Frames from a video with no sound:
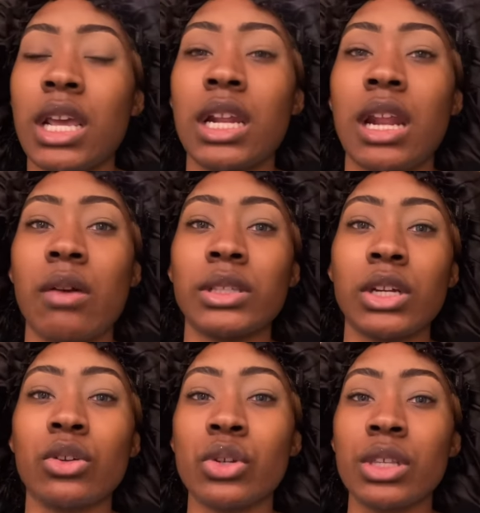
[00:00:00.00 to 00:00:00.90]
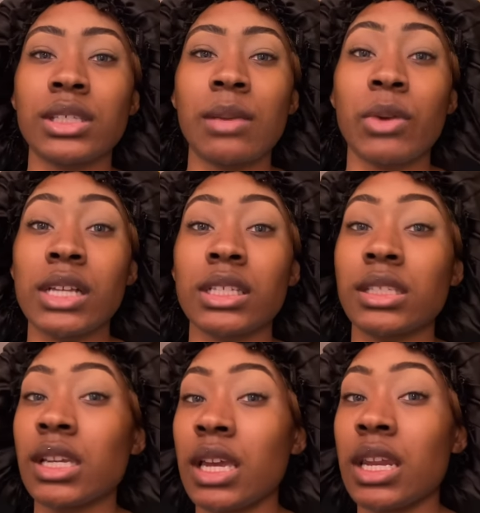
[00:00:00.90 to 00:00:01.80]
and then I went to go do the same process
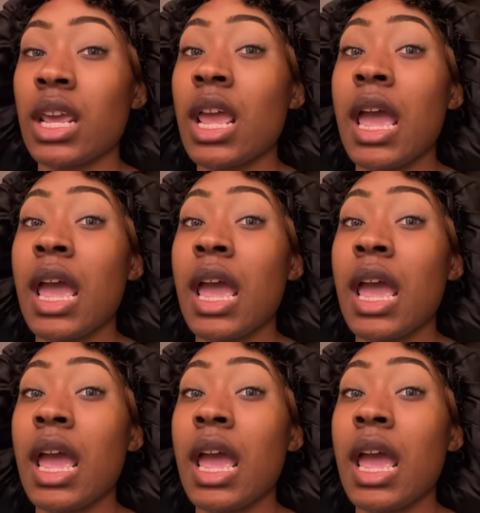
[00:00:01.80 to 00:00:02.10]
again,